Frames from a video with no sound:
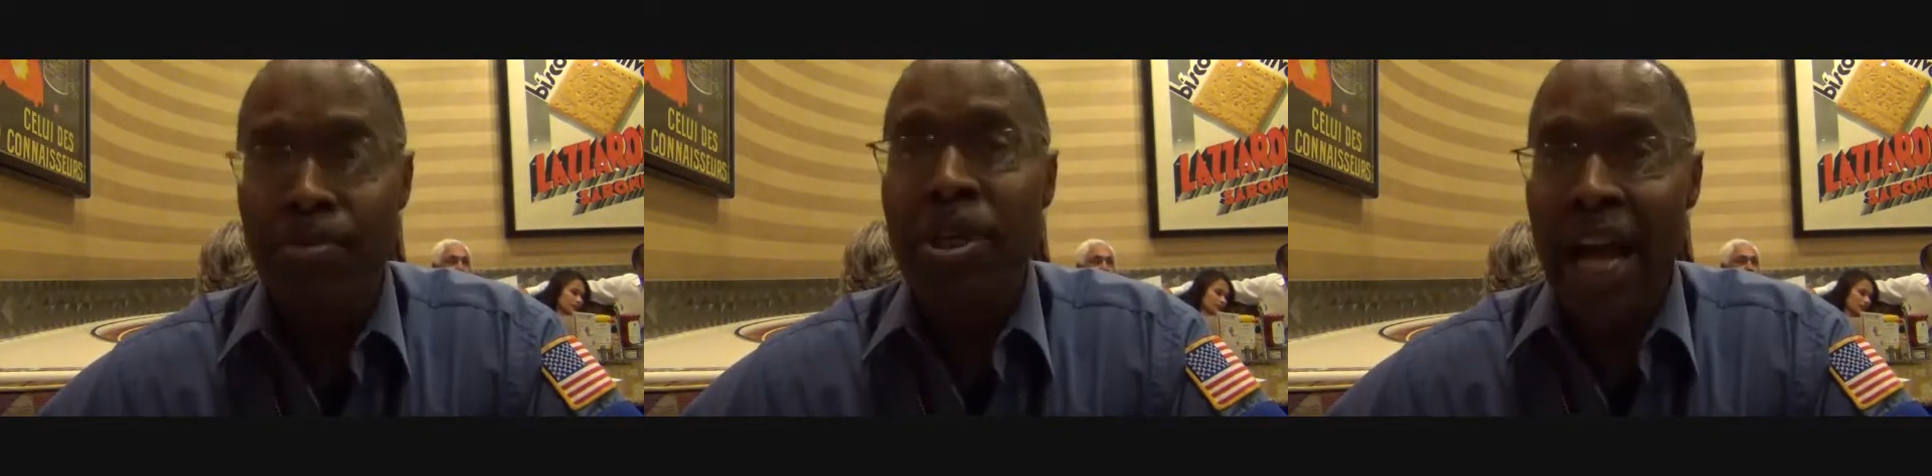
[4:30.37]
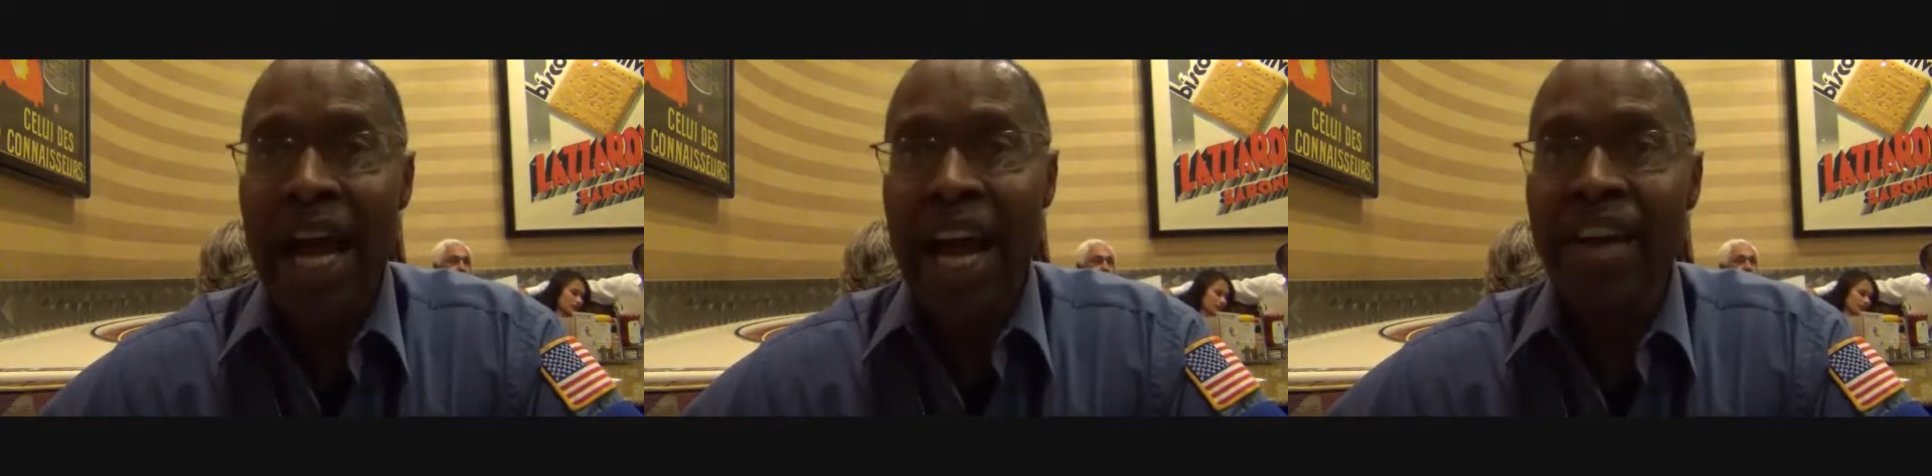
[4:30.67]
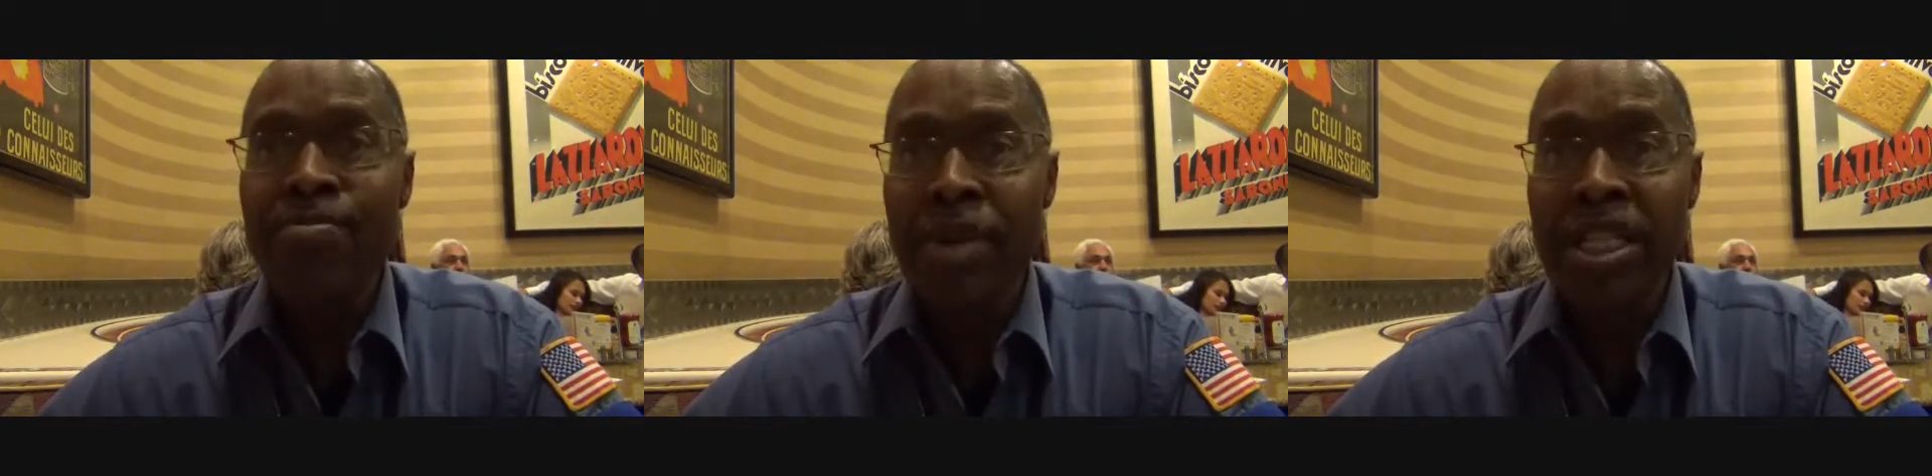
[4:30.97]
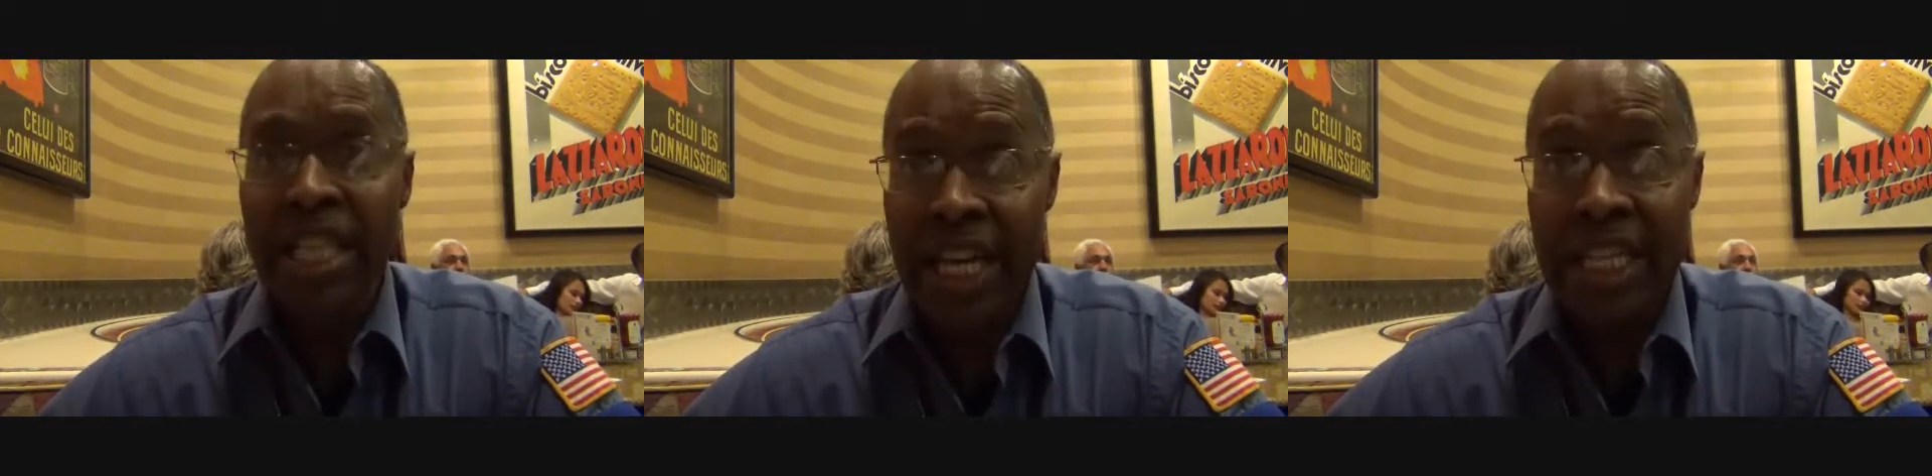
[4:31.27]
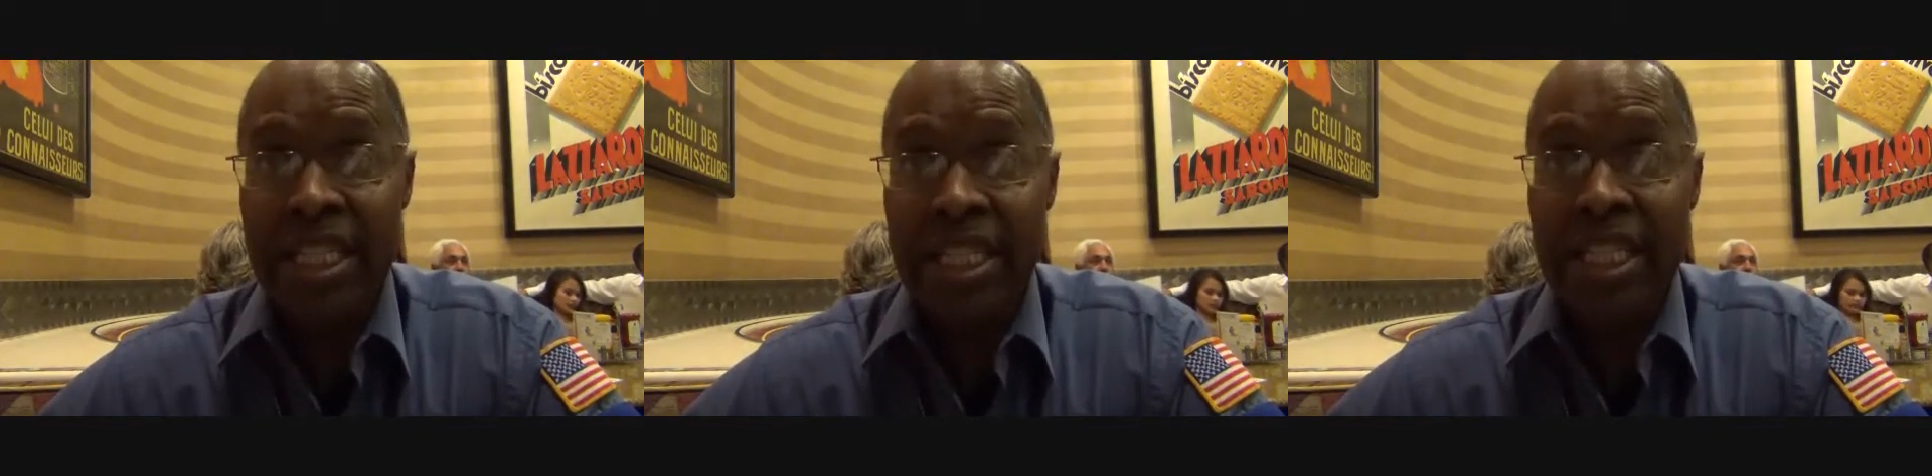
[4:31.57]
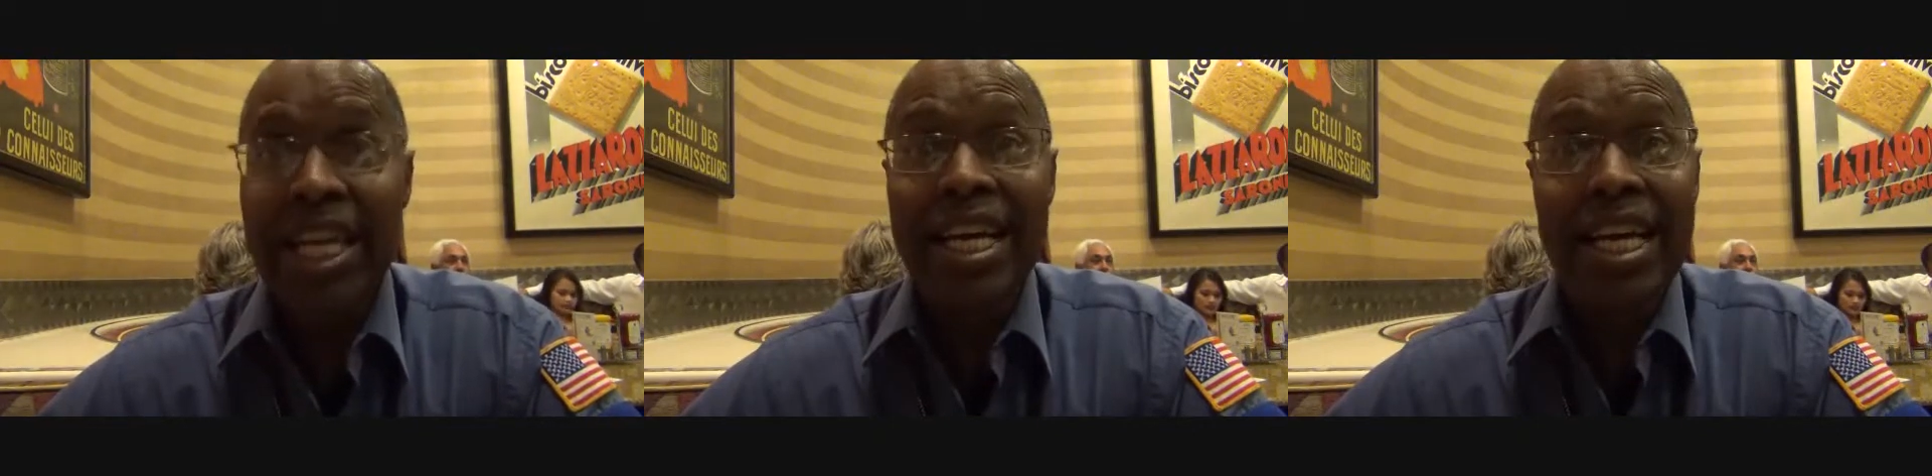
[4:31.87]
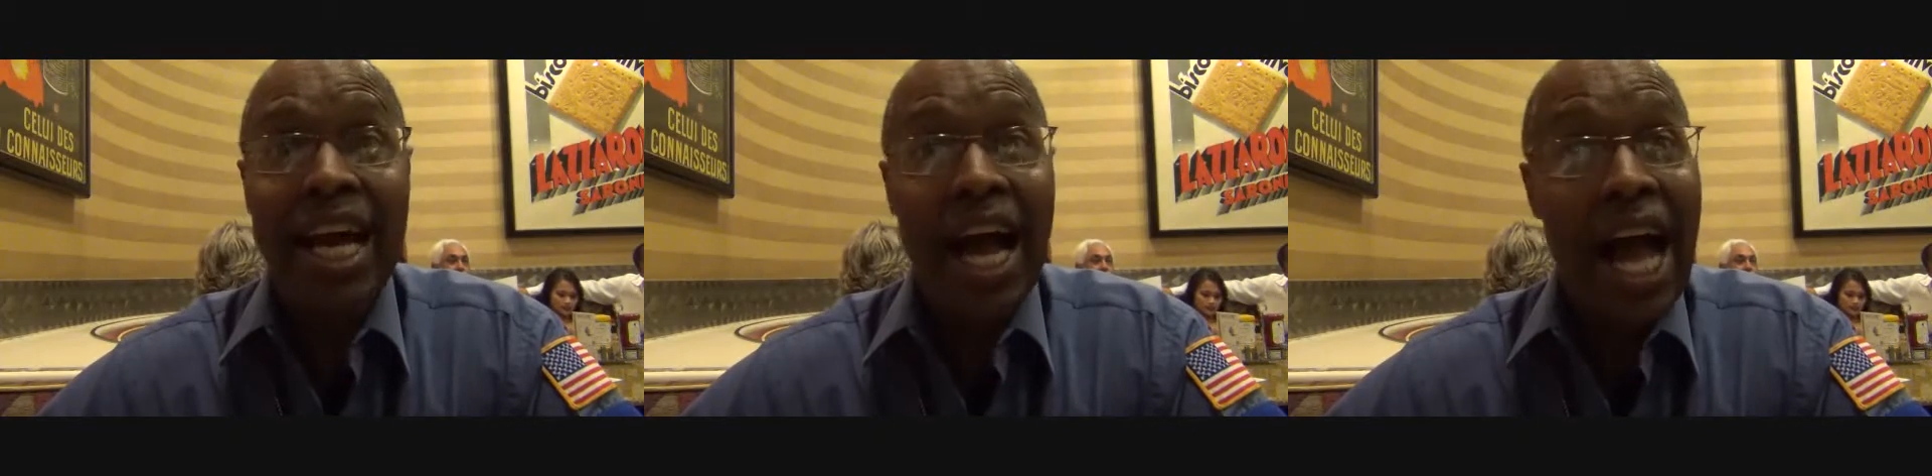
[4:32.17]
but I have been hit
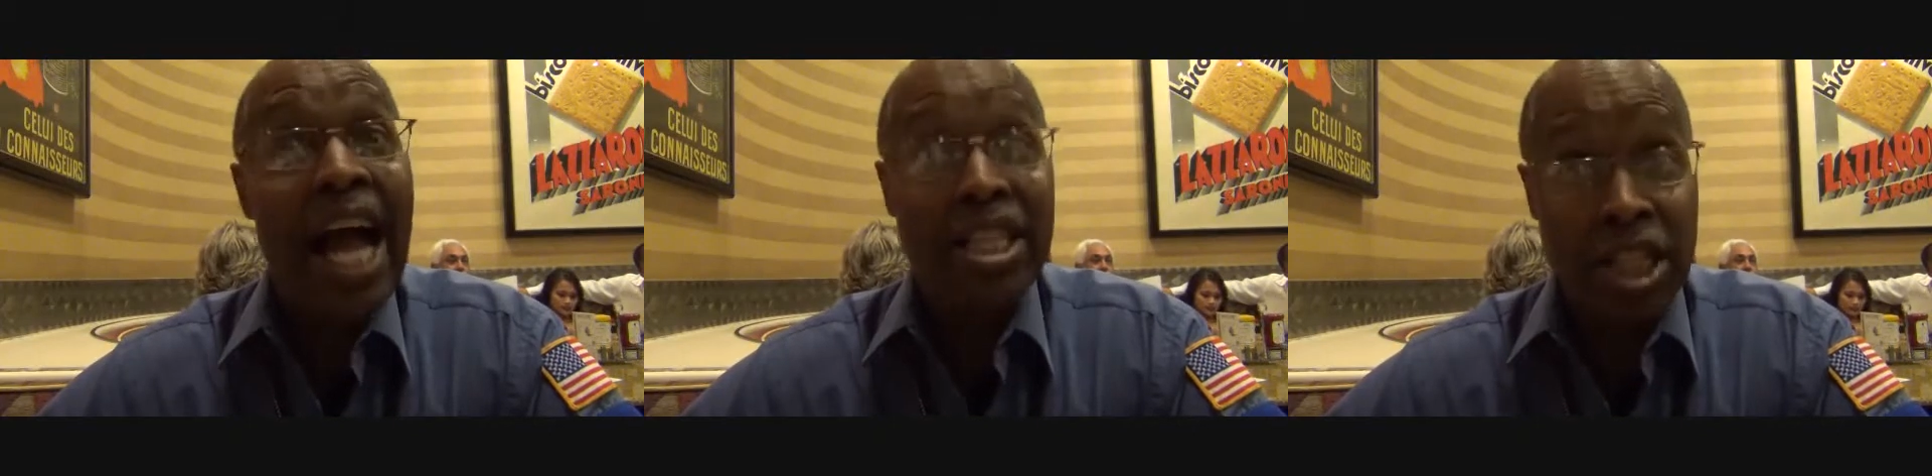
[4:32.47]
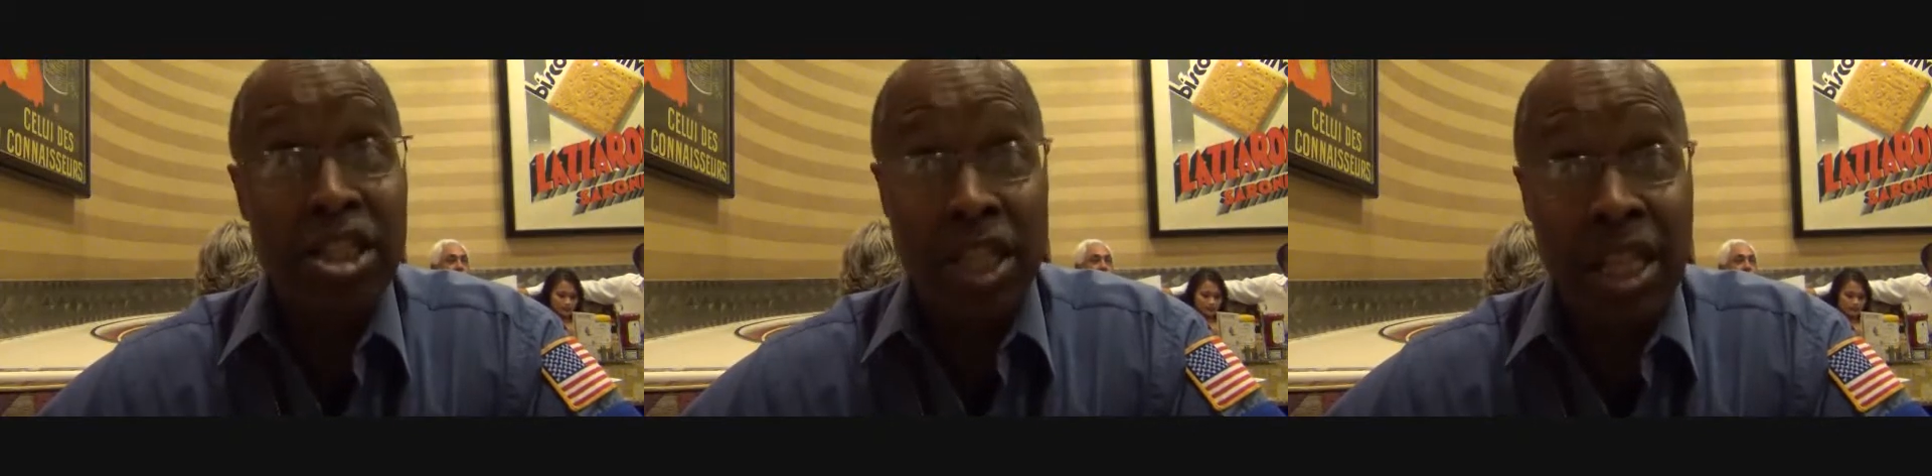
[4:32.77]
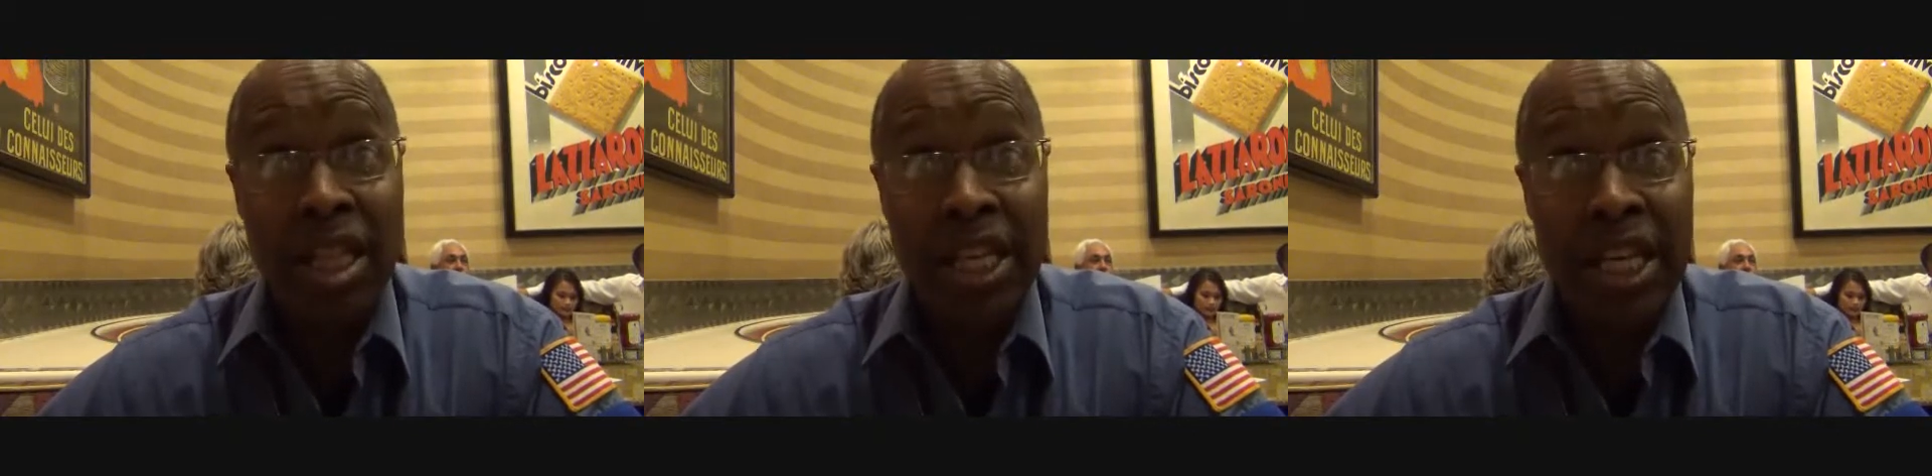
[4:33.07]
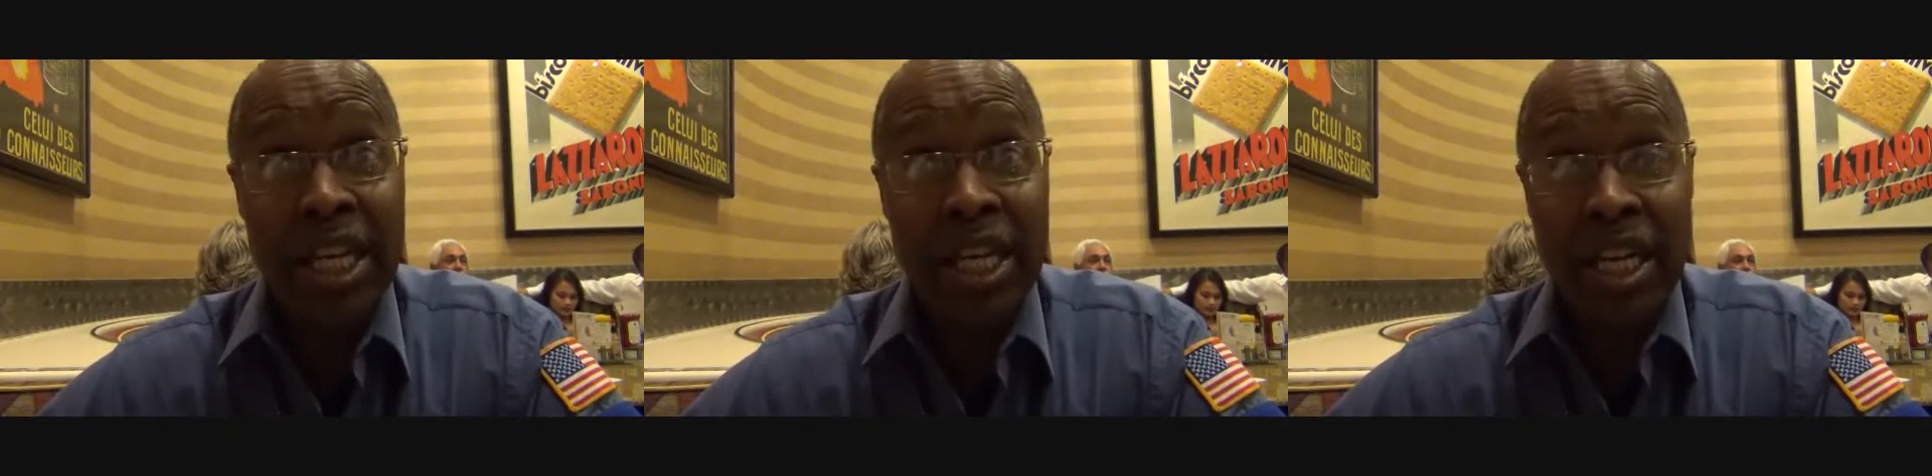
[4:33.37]
accidentally